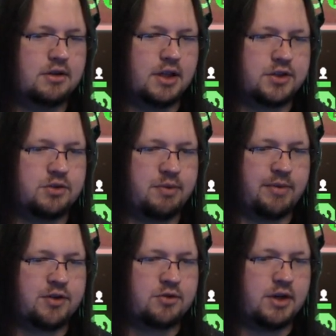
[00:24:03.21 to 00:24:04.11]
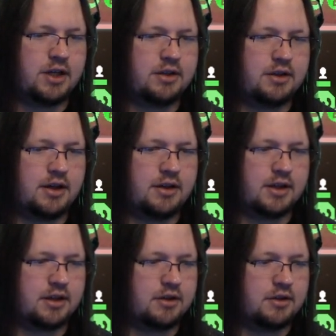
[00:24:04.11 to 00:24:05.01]
Like Super Metroid, I
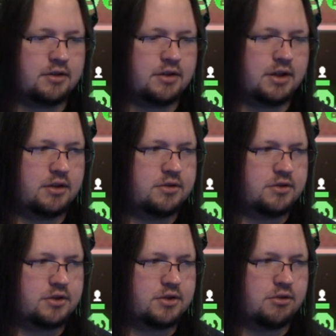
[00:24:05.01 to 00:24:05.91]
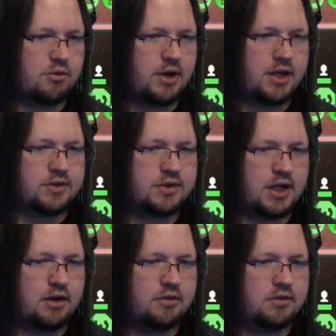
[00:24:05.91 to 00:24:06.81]
think they usually do a race
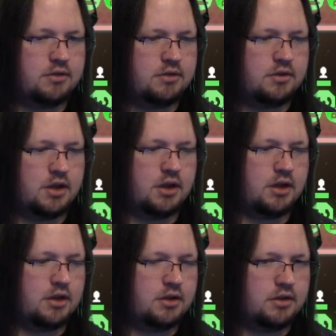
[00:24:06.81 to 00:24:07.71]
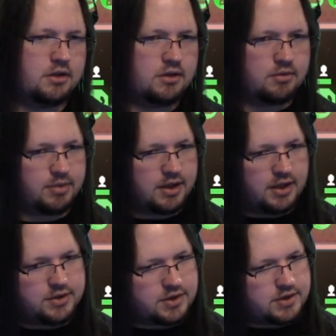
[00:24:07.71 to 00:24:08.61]
now,
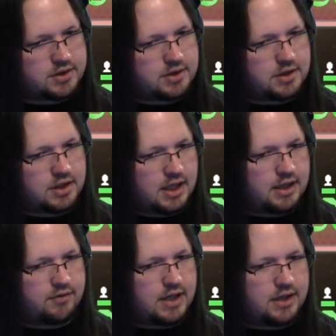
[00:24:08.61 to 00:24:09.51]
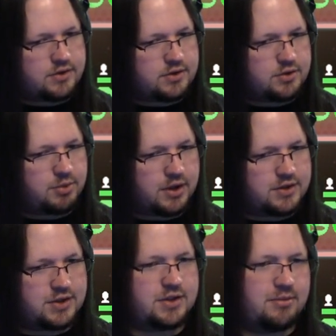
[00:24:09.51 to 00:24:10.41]
because it's kind of not super
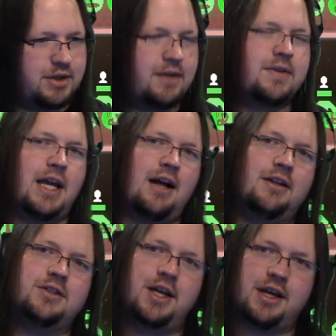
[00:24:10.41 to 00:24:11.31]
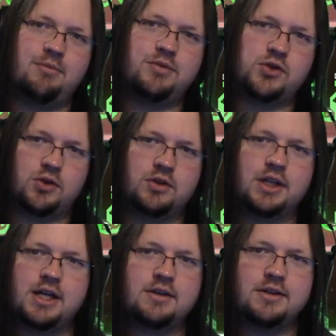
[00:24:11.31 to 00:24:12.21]
consistent. But FTL is like
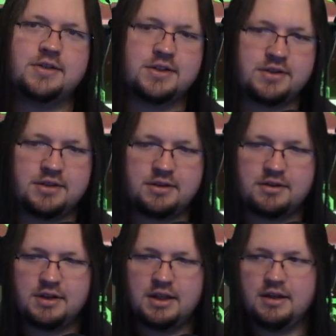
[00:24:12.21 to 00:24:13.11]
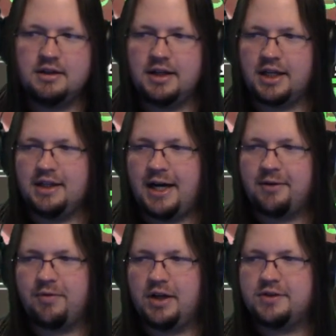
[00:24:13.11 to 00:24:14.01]
absurdly inconsistent. Like a lot
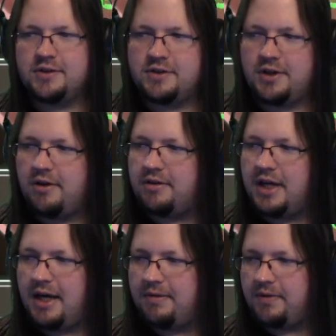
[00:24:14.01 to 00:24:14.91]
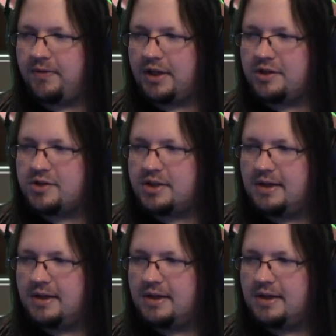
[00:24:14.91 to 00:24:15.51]
of runs just don't have a finish.